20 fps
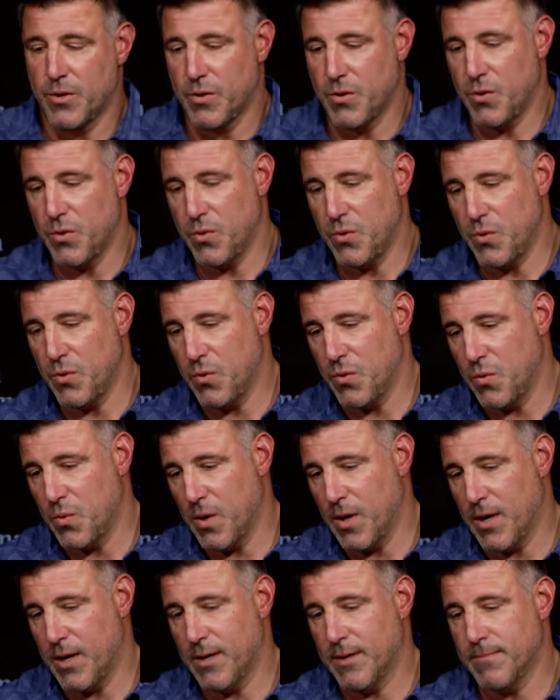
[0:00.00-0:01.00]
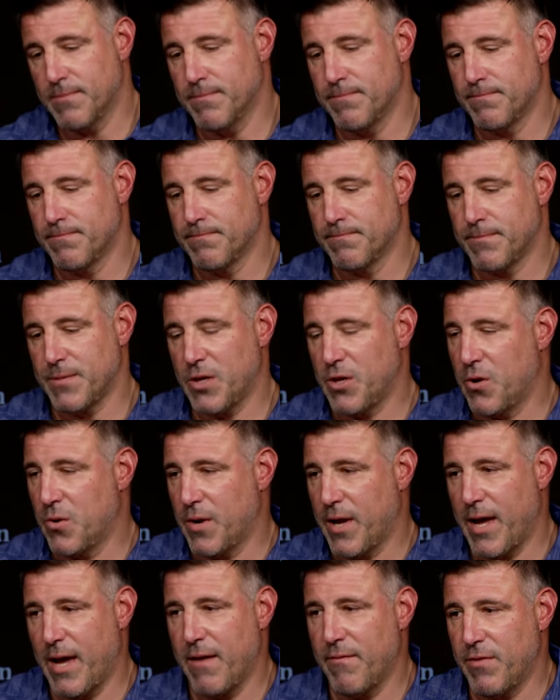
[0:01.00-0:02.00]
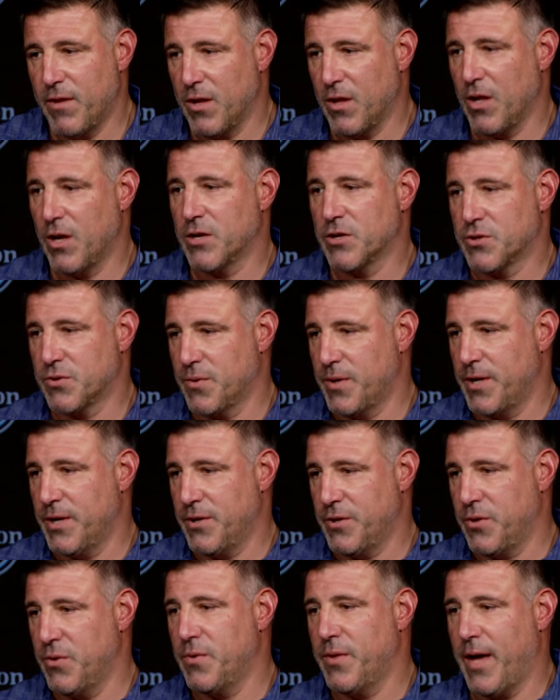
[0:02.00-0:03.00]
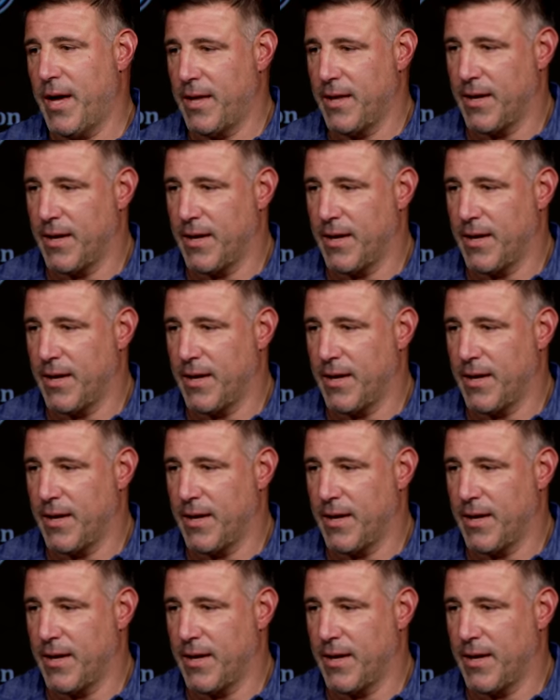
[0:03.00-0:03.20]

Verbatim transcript: you you don't have the luxury to do that.